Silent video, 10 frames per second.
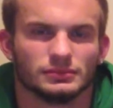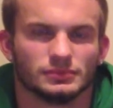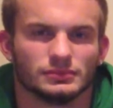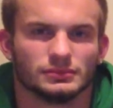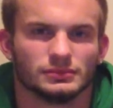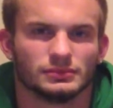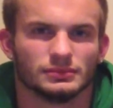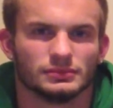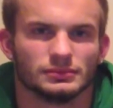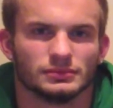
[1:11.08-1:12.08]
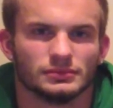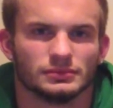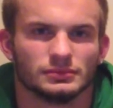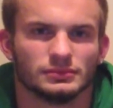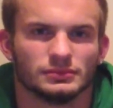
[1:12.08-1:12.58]

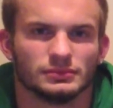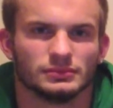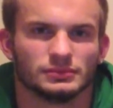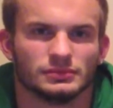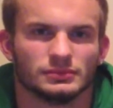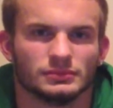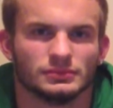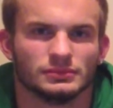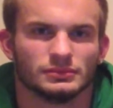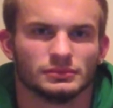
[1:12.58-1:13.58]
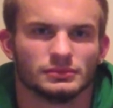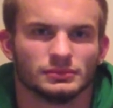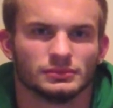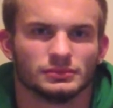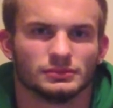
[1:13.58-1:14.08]

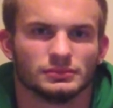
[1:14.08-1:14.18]
The person shown says nothing.